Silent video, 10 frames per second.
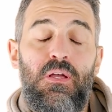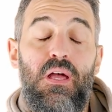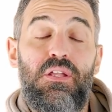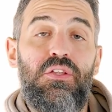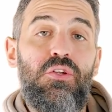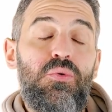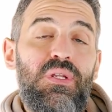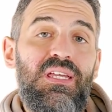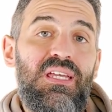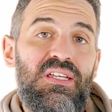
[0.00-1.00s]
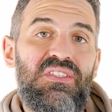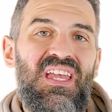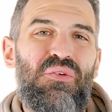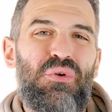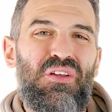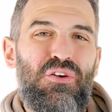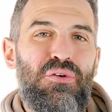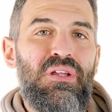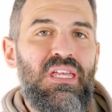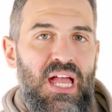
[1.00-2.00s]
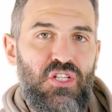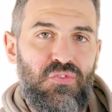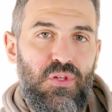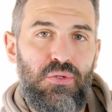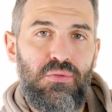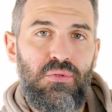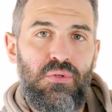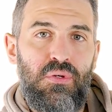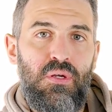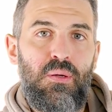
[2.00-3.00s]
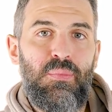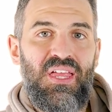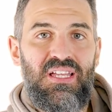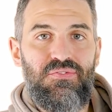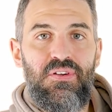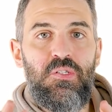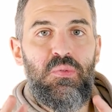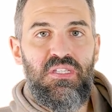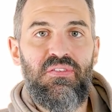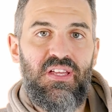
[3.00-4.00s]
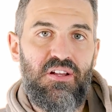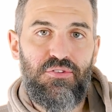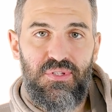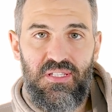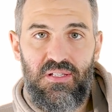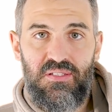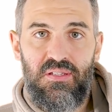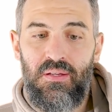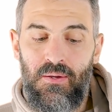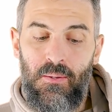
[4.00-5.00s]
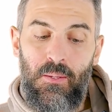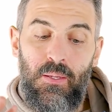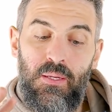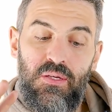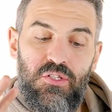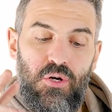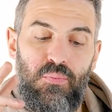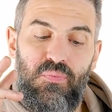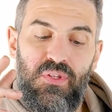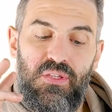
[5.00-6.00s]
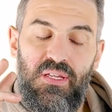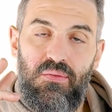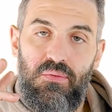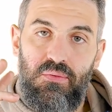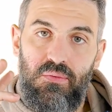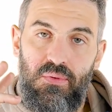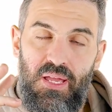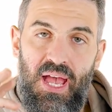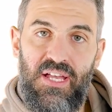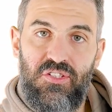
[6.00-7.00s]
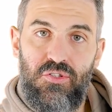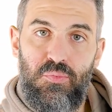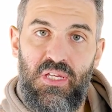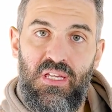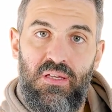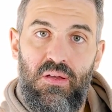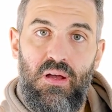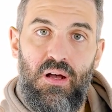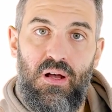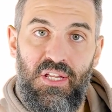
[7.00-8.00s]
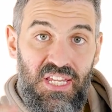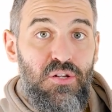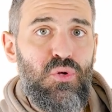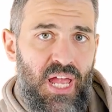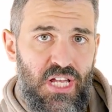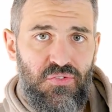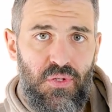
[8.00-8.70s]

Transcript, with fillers: An annuity is a recurring cash flow, but it has very specific characteristics. So, it has to be uh, an equal cash